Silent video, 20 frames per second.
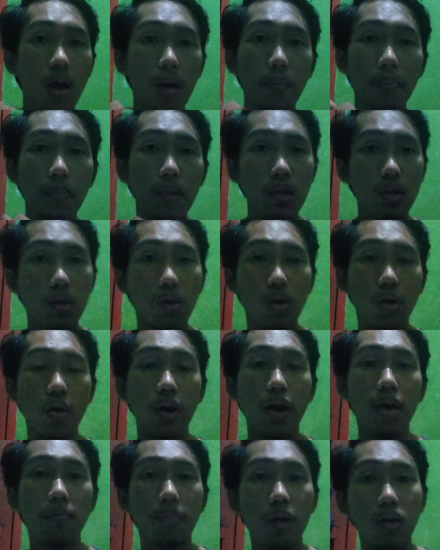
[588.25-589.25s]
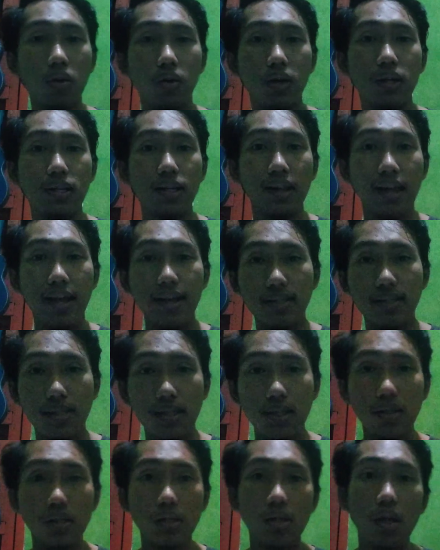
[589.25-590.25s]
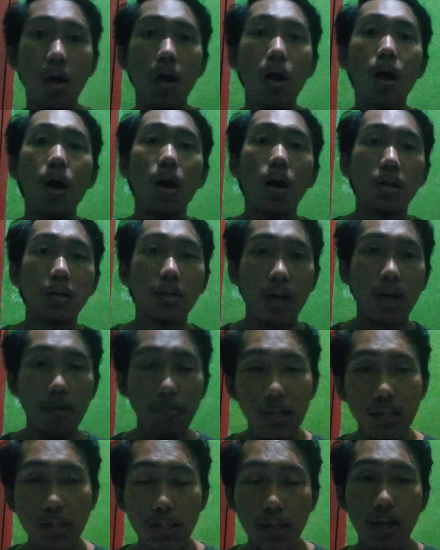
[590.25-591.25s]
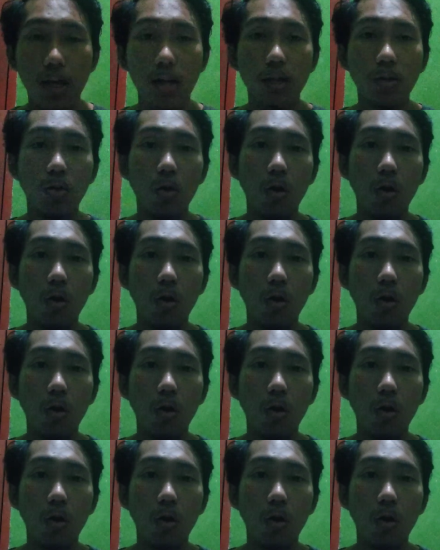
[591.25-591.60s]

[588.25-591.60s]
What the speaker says: micro and macro analysis, grammatical